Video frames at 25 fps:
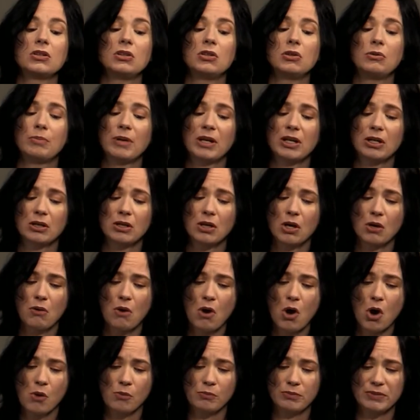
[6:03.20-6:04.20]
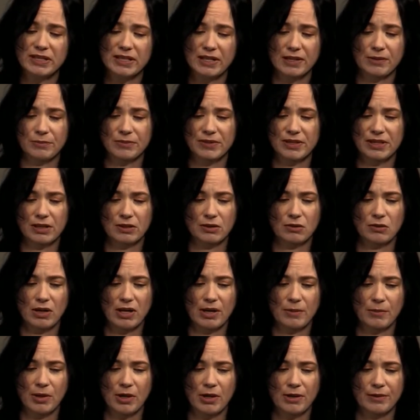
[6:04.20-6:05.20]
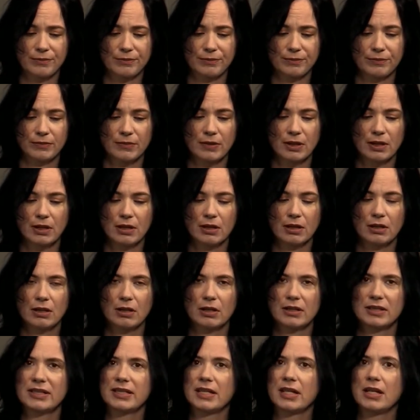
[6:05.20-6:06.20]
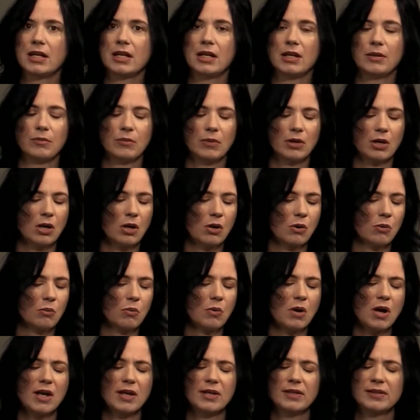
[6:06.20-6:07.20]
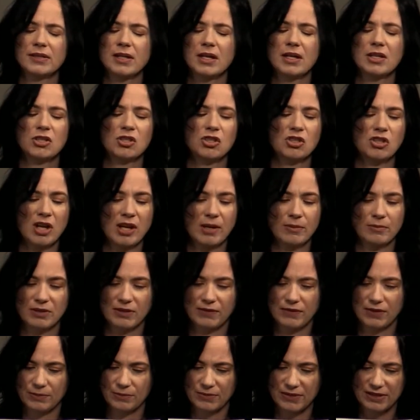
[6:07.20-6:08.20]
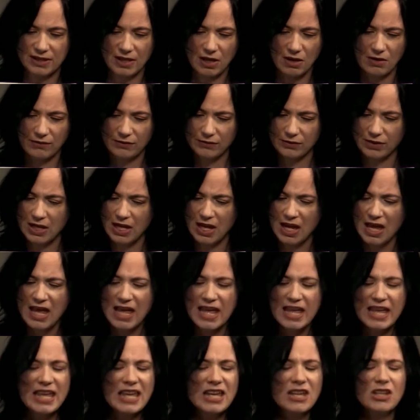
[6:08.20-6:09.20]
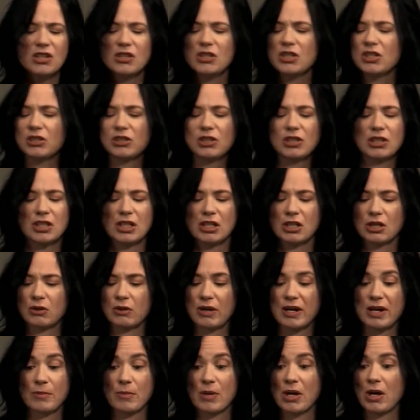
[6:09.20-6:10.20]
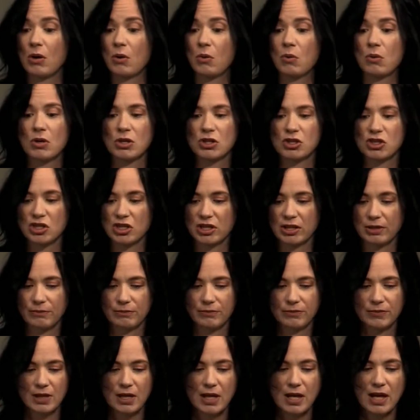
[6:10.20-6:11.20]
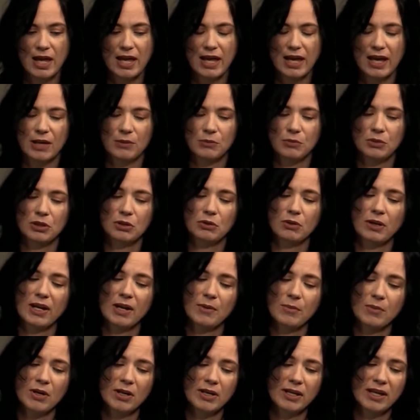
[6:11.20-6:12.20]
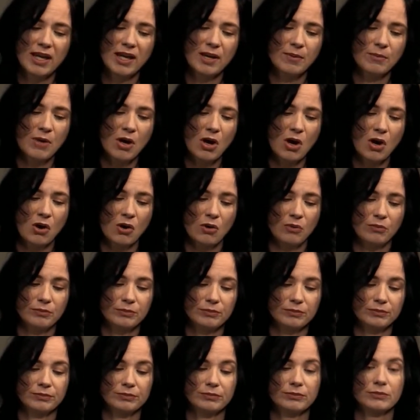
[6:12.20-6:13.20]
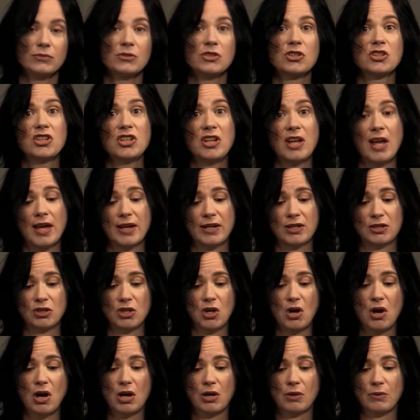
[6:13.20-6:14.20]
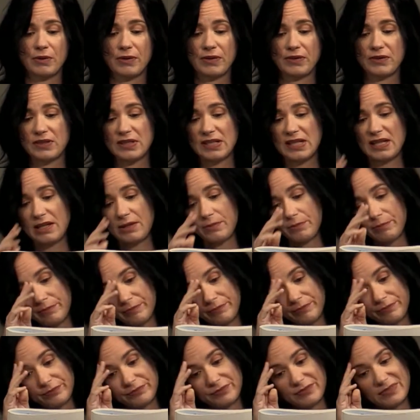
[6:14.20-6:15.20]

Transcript: You better go home, Tim, said Grandma. Tim was ashamed of himself. He couldn't look at Grandma or Jim, and when Grandma came home, she had a talk with Tim.